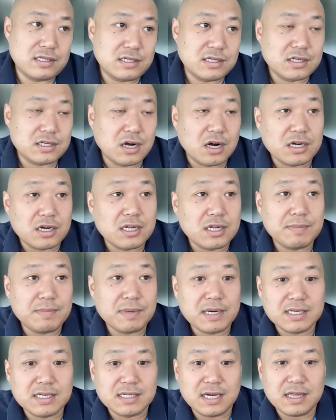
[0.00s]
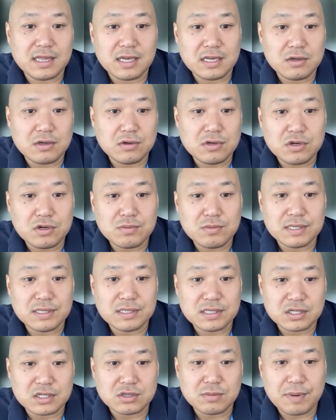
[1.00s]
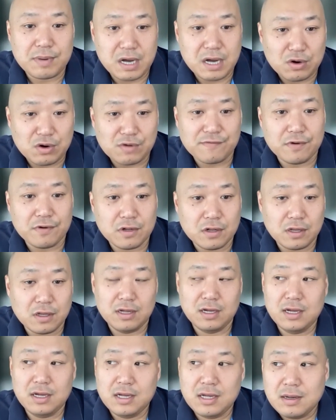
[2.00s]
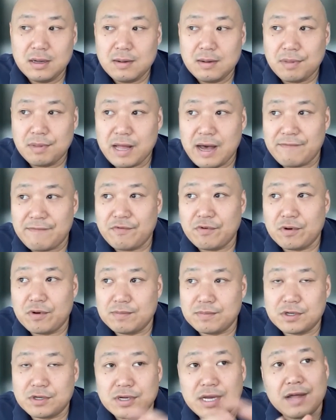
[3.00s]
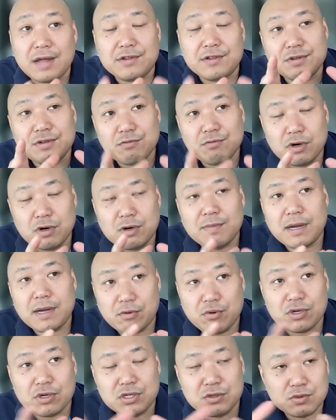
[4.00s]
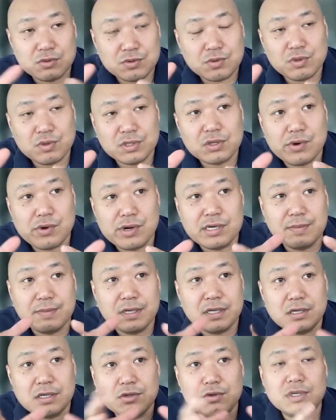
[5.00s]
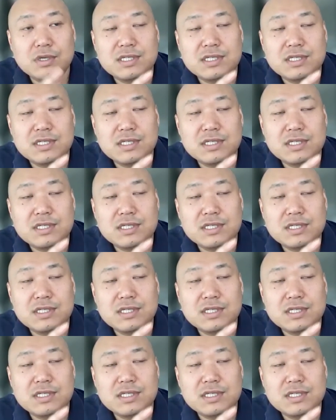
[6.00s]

disheartening because I think YouTube is such a powerful platform. So yeah, so one of my questions was going to be you